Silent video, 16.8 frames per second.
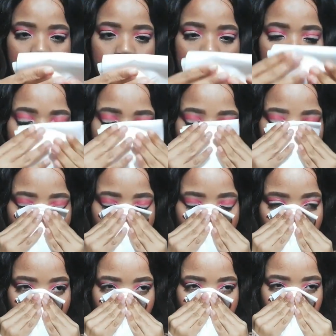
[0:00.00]
see,
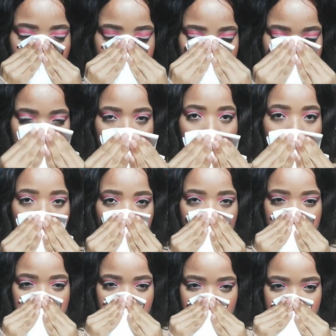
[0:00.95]
just to get
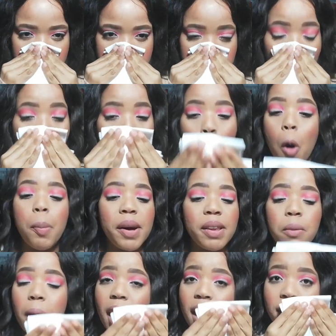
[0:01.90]
rid of that oil. Oh,
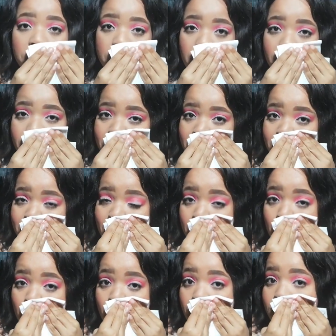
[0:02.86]
by the way, I have not
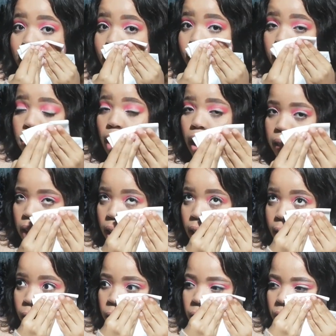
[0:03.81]
touched up once.
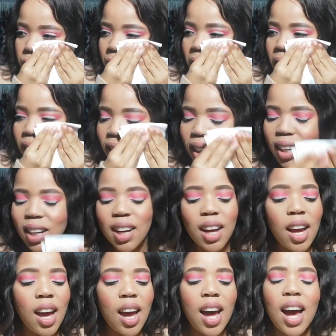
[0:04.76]
I don't
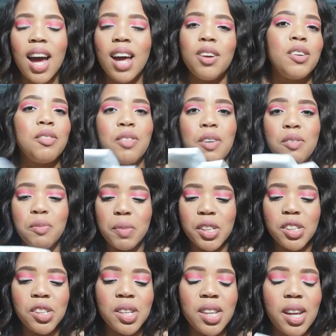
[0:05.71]
know if I've
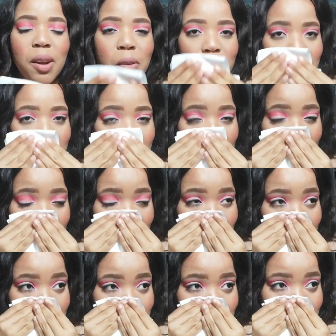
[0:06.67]
mentioned that already. I
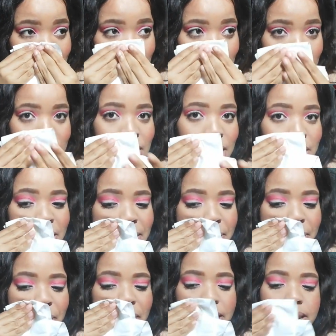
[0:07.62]
have literally not touched
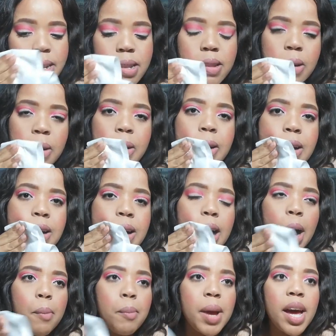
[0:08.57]
up once.
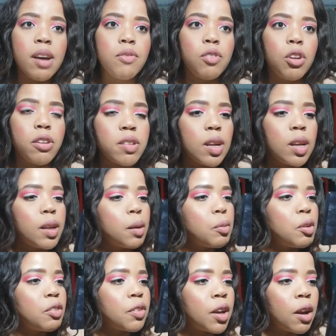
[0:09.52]
I may have lost a
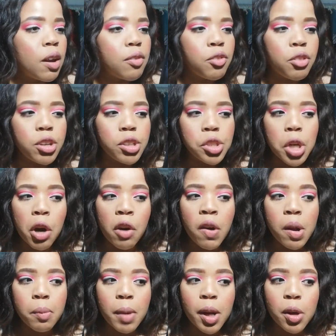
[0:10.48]
little bit of coverage
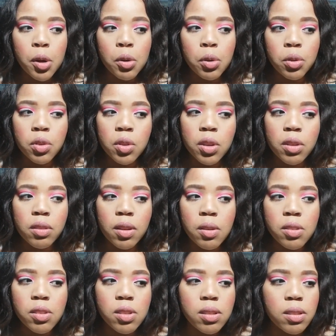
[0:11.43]
around my nose because
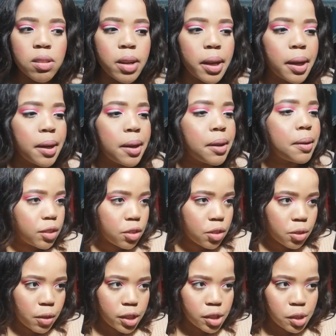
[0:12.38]
I was
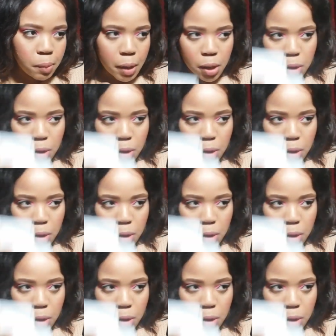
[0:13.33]
just scratching